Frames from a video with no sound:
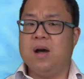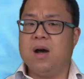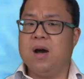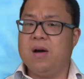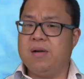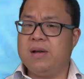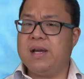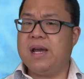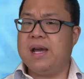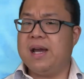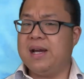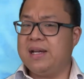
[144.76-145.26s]

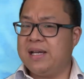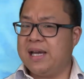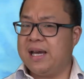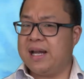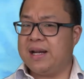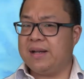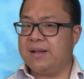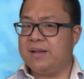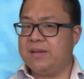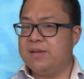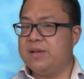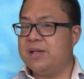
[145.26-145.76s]
Okay, I get
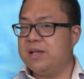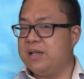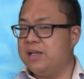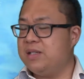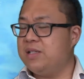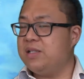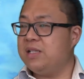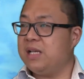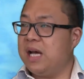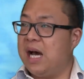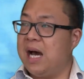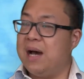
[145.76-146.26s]
it,
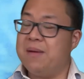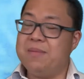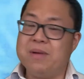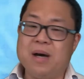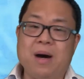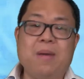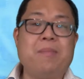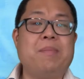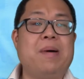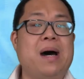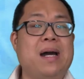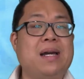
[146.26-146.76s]
Lukas. I'm
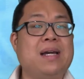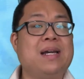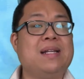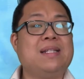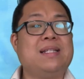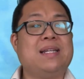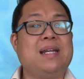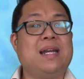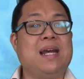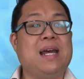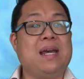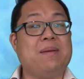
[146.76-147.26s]
not buying it
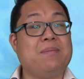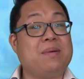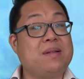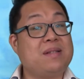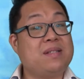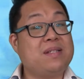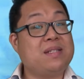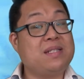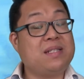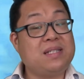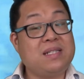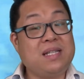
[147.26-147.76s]
today, but
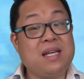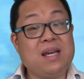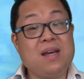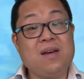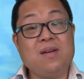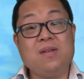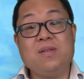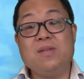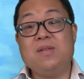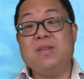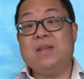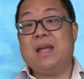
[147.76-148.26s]

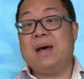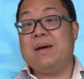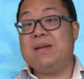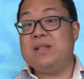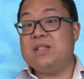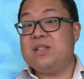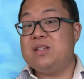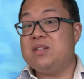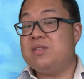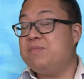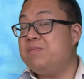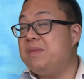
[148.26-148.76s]
still, that
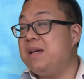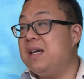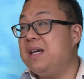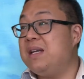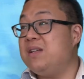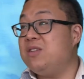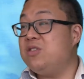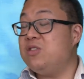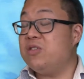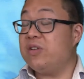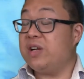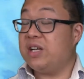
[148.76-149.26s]
just
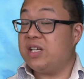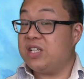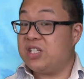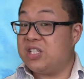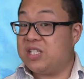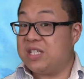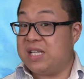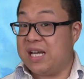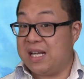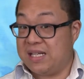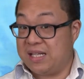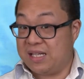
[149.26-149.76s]
means you're
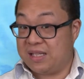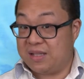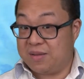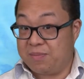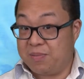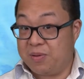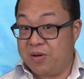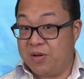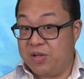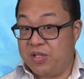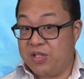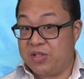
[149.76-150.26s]
extending the
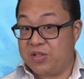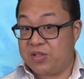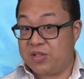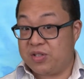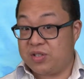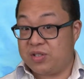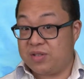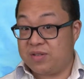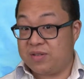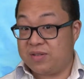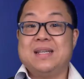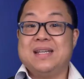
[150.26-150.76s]

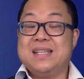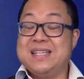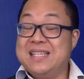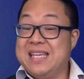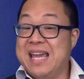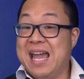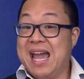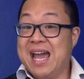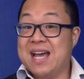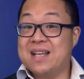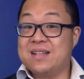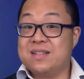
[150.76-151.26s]
purchase.
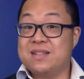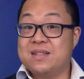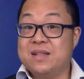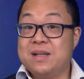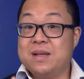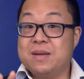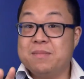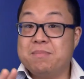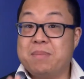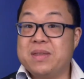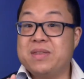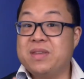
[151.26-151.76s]
Yes,
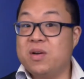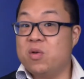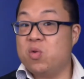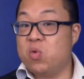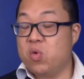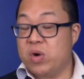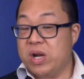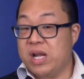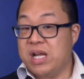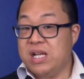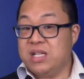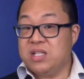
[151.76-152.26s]
but the
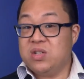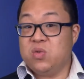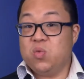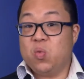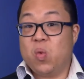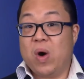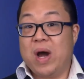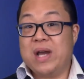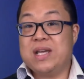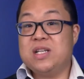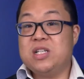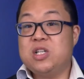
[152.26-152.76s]
reason
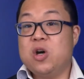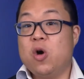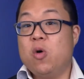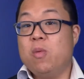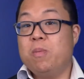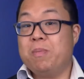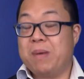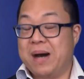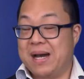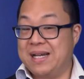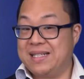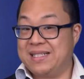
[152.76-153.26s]
why you
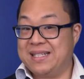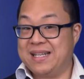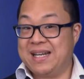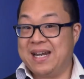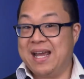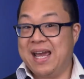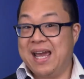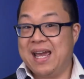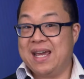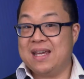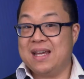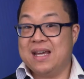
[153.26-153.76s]
don't buy
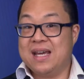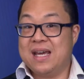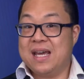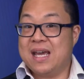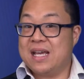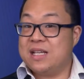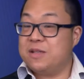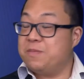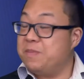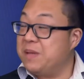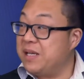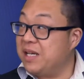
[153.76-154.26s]
today
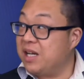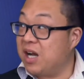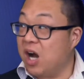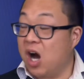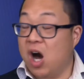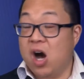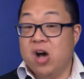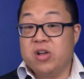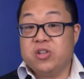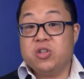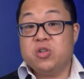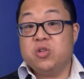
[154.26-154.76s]
is
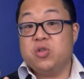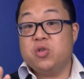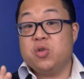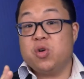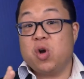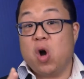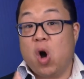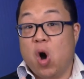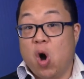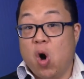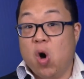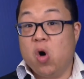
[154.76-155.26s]
because you're
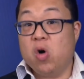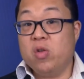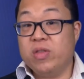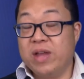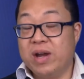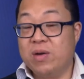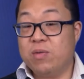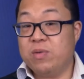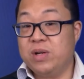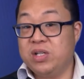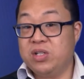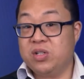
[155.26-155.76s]
doing all
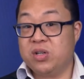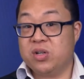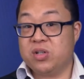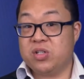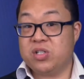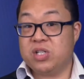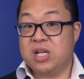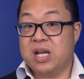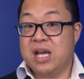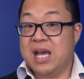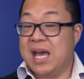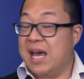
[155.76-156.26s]
that
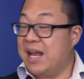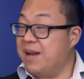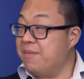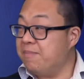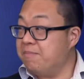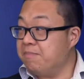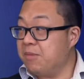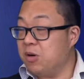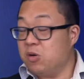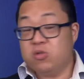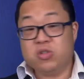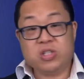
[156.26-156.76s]
research, and
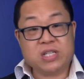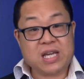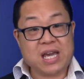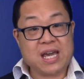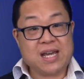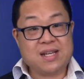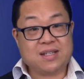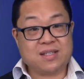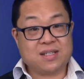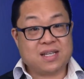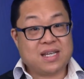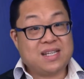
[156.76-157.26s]
in most
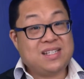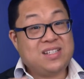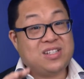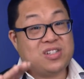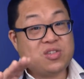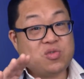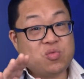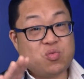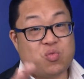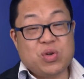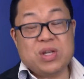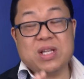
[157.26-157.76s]
cases, it
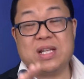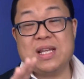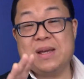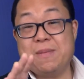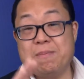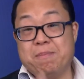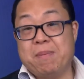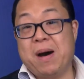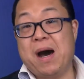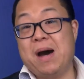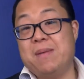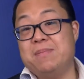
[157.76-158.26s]
just really
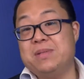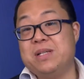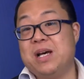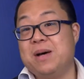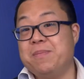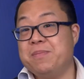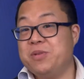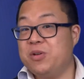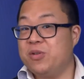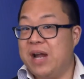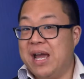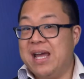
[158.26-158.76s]
pumps
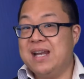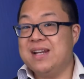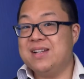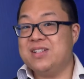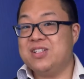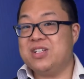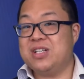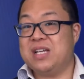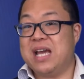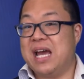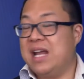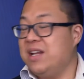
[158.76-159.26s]
up your
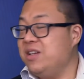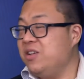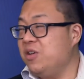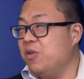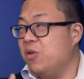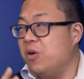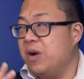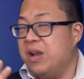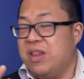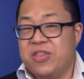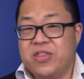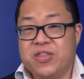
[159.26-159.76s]
energy and
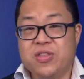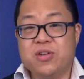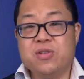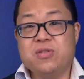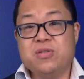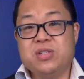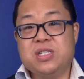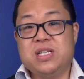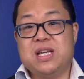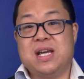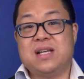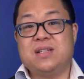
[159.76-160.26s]
your
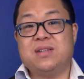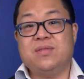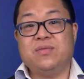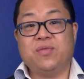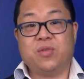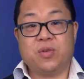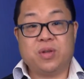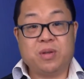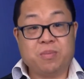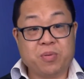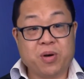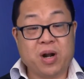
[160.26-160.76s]
enthusiasm
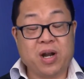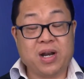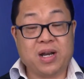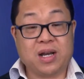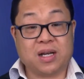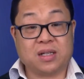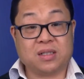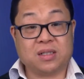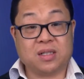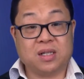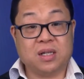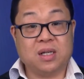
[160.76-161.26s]
for the
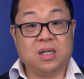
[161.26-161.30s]
product.